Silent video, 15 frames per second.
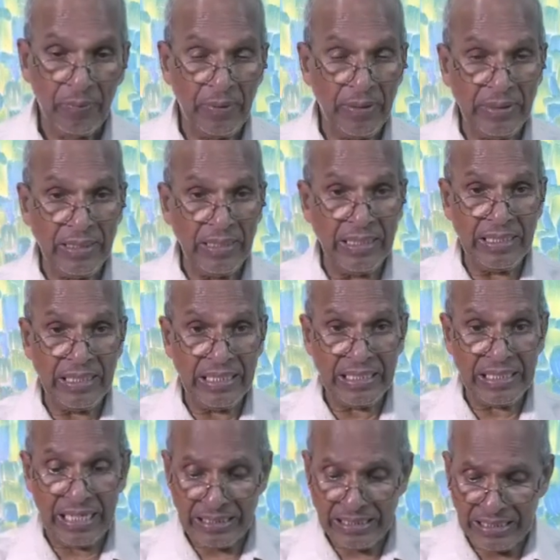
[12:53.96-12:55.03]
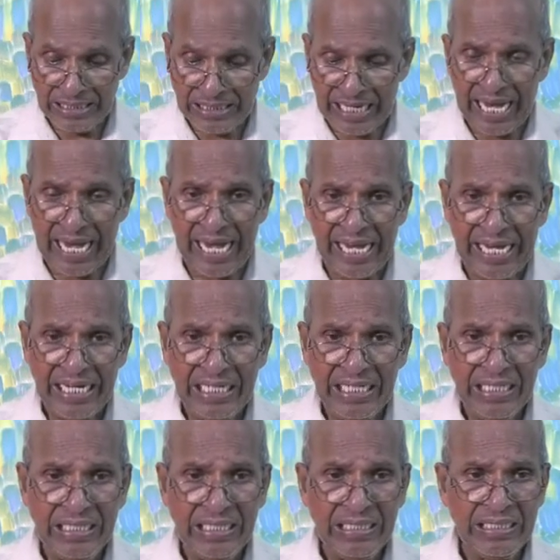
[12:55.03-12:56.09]
It doesn't say
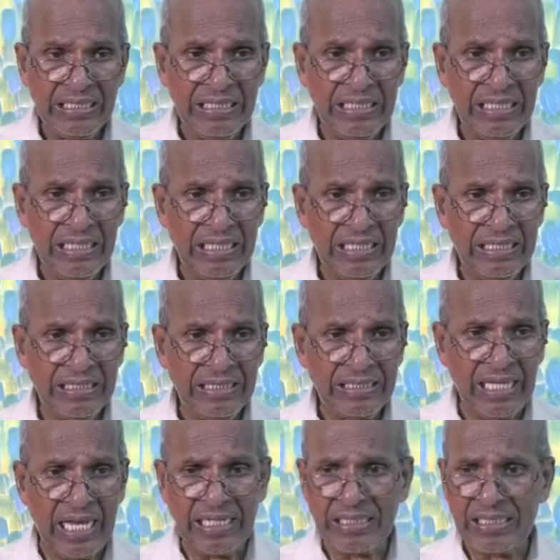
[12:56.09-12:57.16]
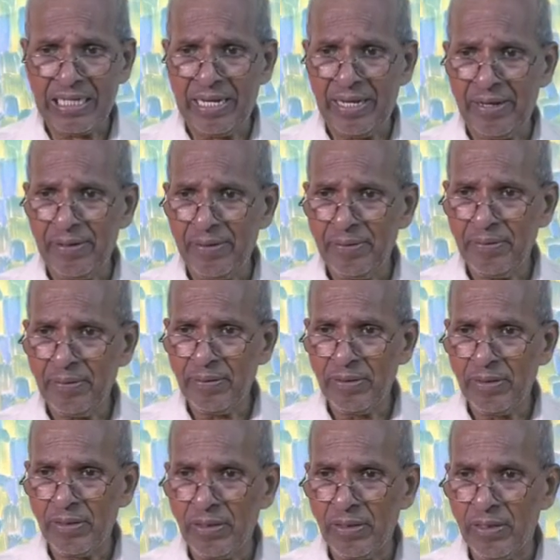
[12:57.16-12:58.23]
that
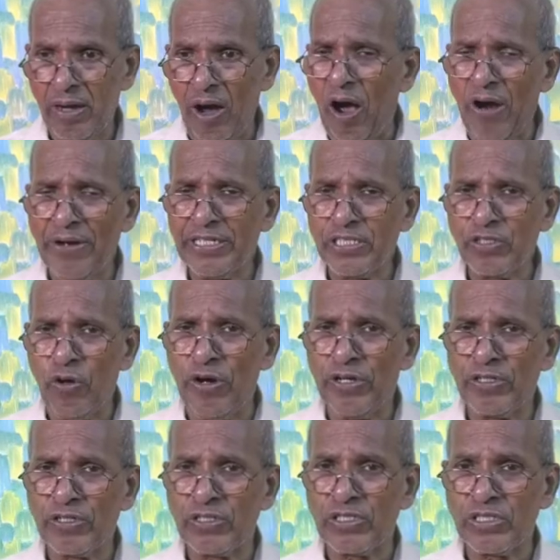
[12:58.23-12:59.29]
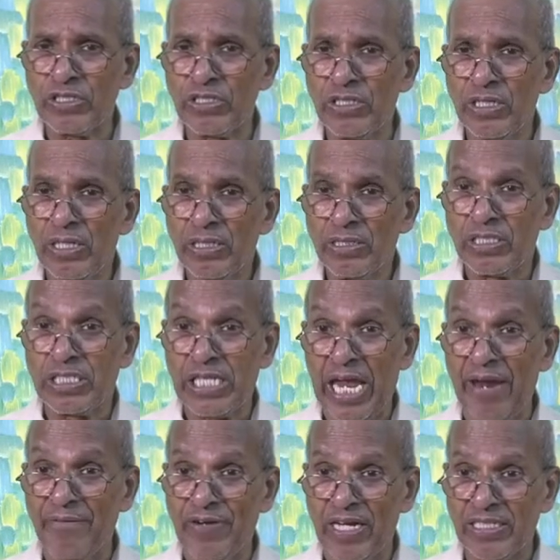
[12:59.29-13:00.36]
God is going to
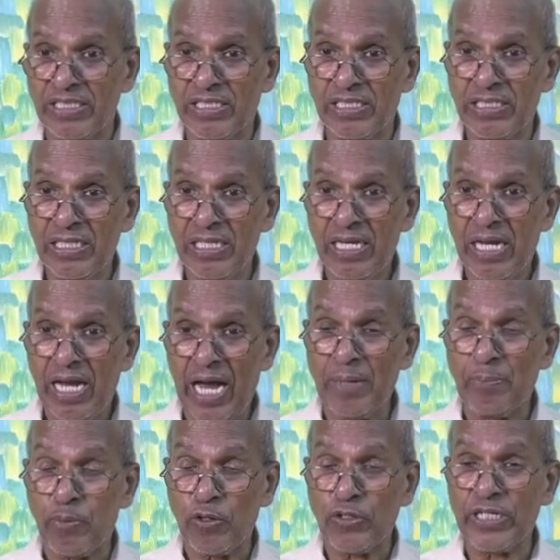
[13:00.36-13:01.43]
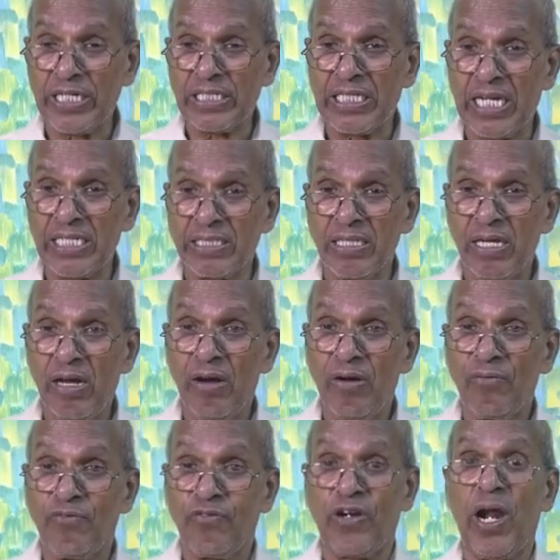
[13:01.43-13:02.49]
save us and protect us
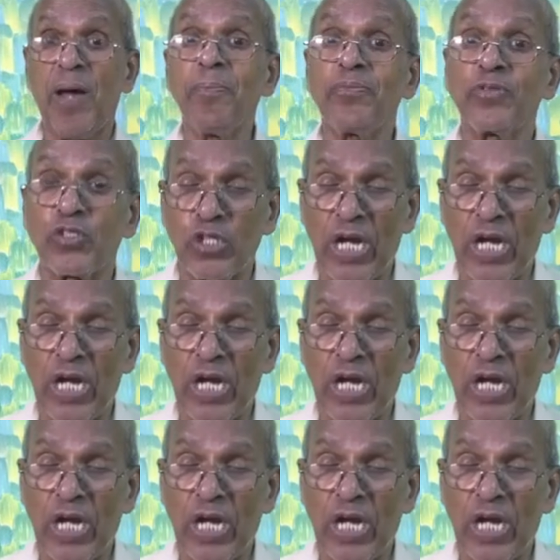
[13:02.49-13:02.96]
from